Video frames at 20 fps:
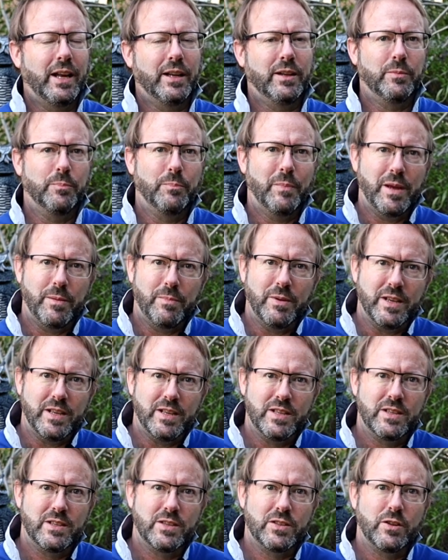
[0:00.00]
and maybe
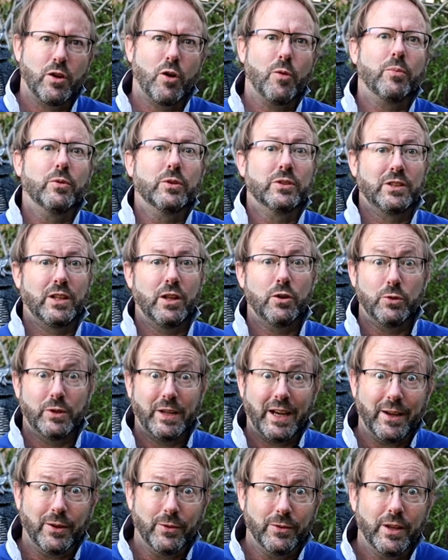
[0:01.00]
stop or slow
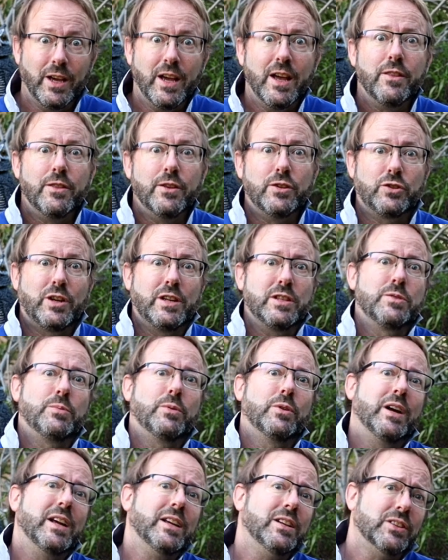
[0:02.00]
down the
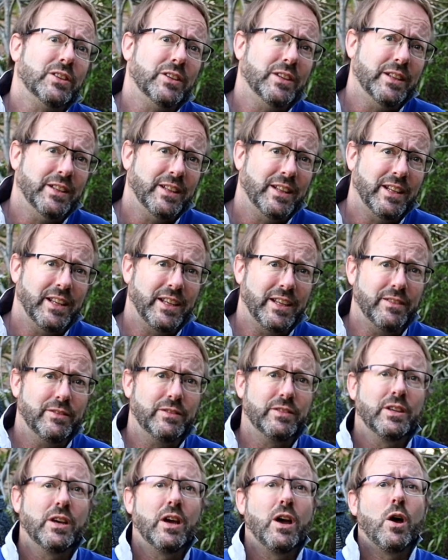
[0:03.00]
transpiration in the
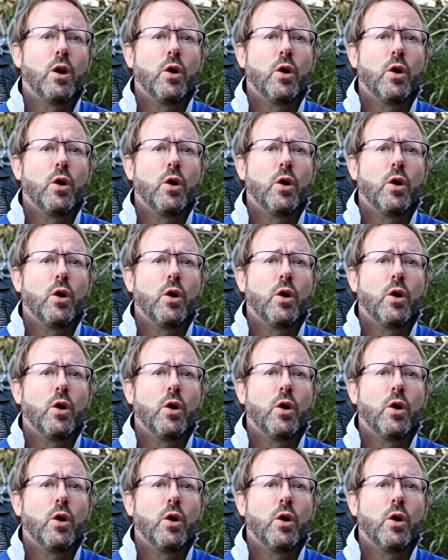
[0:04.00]
leaves